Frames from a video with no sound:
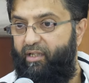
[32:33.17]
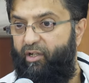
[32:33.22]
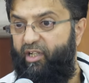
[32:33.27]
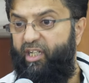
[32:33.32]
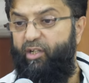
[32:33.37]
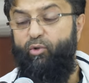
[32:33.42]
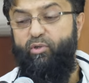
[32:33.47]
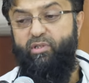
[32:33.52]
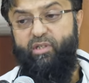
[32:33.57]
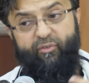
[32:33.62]

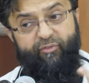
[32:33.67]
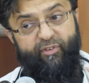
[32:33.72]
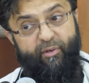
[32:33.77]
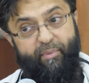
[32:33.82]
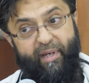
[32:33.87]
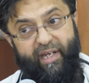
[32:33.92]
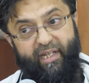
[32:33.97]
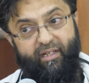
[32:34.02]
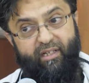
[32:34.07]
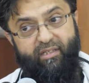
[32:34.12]
He also
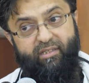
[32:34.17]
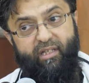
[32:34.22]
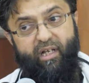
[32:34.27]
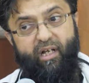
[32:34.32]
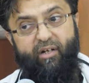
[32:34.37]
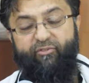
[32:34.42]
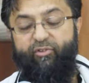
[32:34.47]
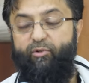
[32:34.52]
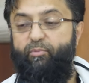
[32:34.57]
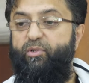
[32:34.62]
forbade us
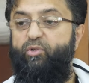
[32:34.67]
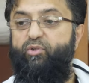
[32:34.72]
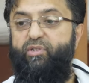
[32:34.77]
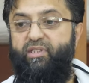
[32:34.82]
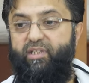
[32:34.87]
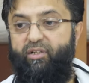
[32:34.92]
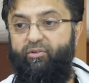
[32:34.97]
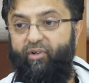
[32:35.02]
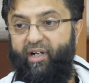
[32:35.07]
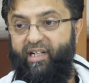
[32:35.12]
from using
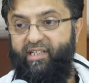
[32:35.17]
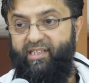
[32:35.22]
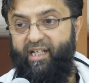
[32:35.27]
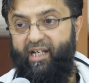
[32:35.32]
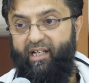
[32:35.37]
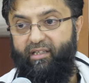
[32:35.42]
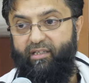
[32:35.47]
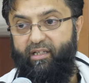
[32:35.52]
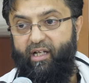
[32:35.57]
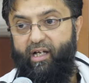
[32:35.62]
the right
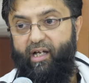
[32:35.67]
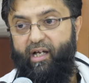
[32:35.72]
hand.